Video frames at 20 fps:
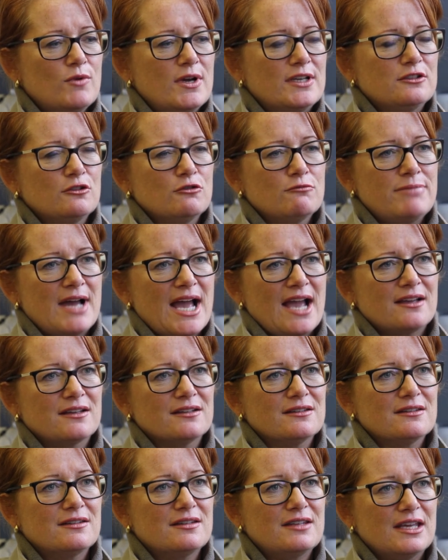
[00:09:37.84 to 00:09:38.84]
look back
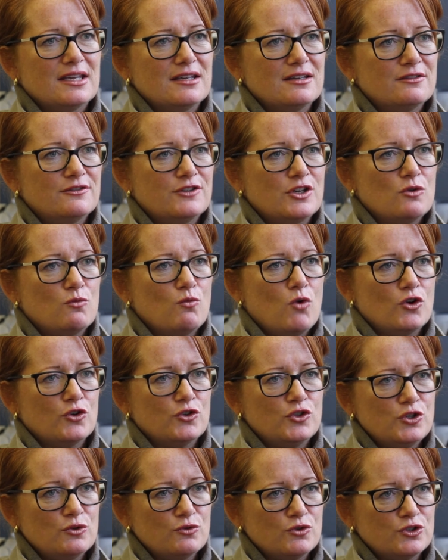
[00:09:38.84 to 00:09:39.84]
and think that
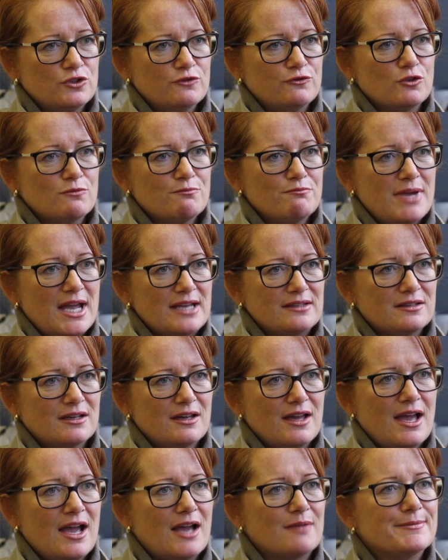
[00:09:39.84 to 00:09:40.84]
what you could have done better,
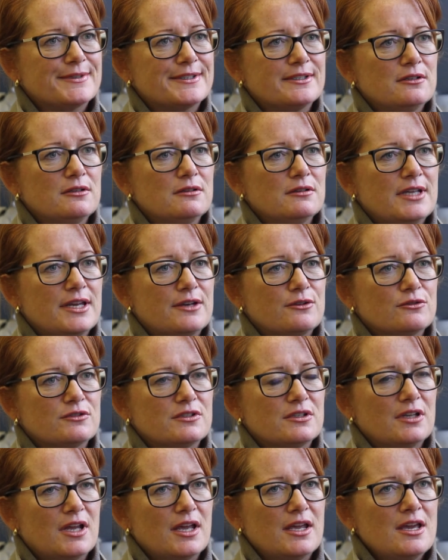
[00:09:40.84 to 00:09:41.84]
absolutely and
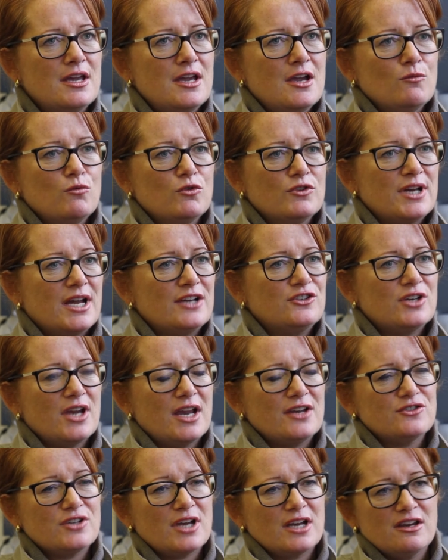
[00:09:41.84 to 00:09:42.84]
utterly. Would I
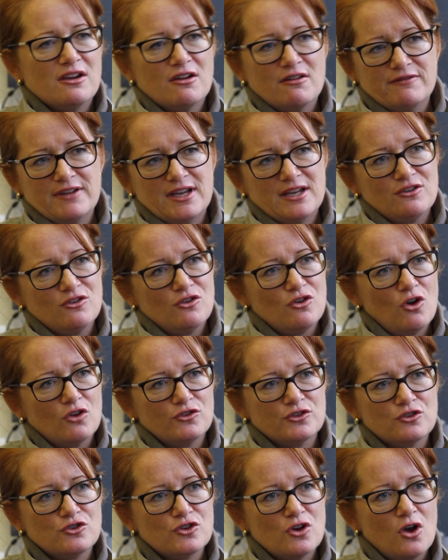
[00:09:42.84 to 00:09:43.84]
change any of it?
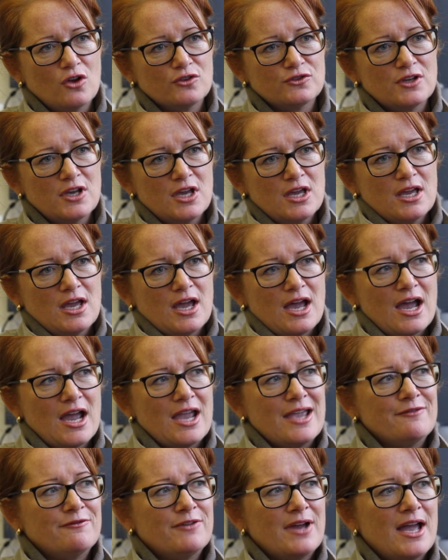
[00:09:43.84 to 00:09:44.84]
Not a jot.
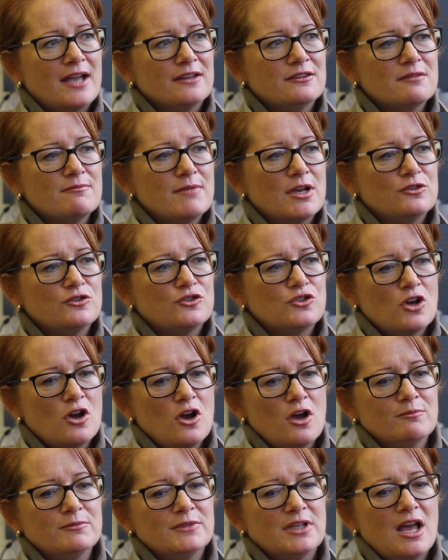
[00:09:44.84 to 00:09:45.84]
I have had the most
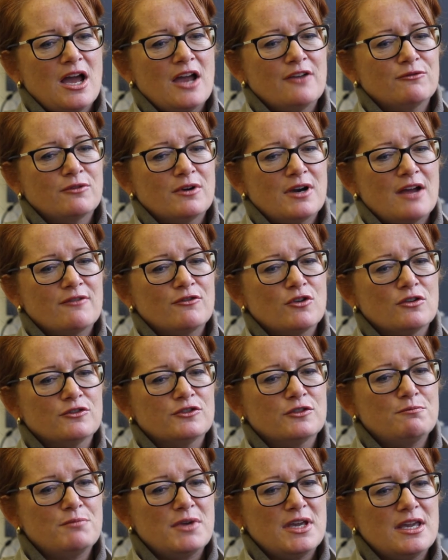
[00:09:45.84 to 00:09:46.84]
charmed life, where I got
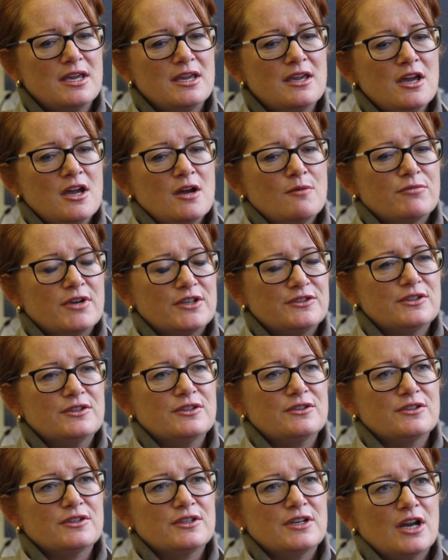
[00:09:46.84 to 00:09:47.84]
to be
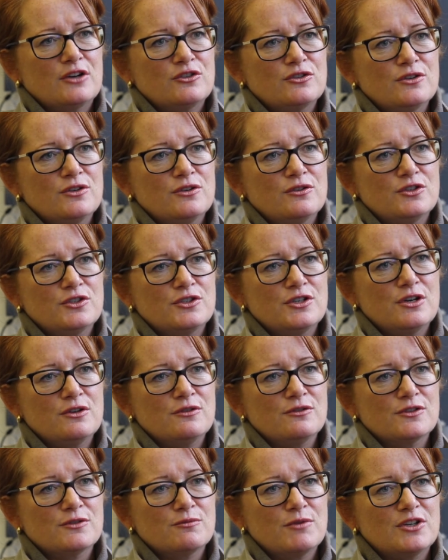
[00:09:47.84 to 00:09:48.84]
president of the National Union of
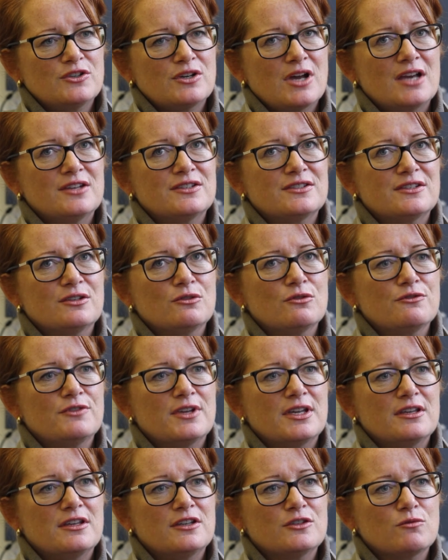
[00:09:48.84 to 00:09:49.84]
Students, which I still
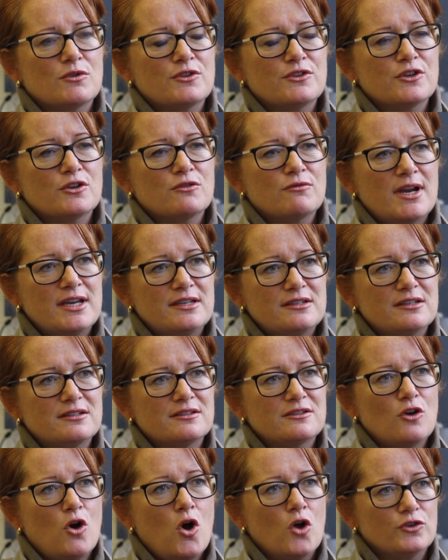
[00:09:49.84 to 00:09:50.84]
think is one of the
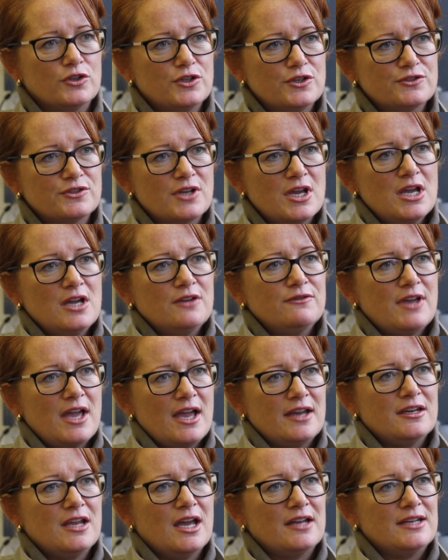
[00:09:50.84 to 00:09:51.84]
greatest honours
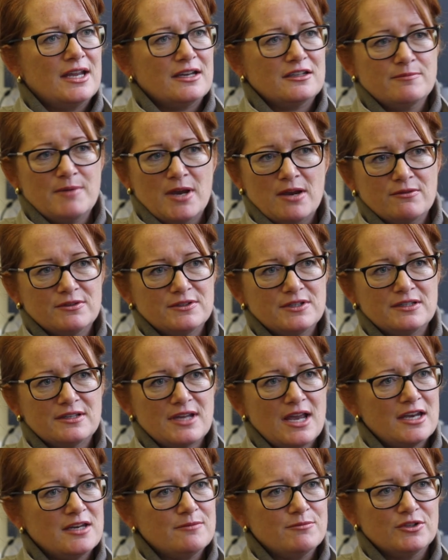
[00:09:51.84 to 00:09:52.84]
and experiences
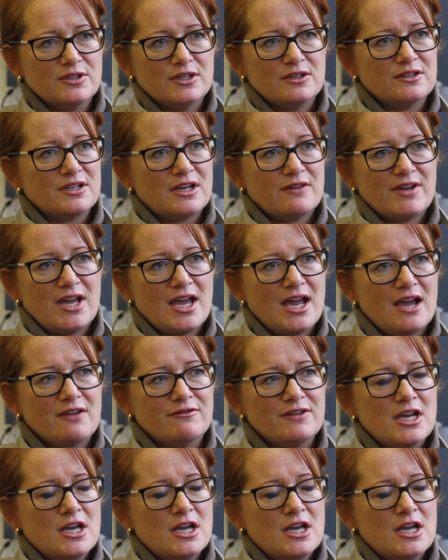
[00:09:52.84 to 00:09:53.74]
anybody could ever have.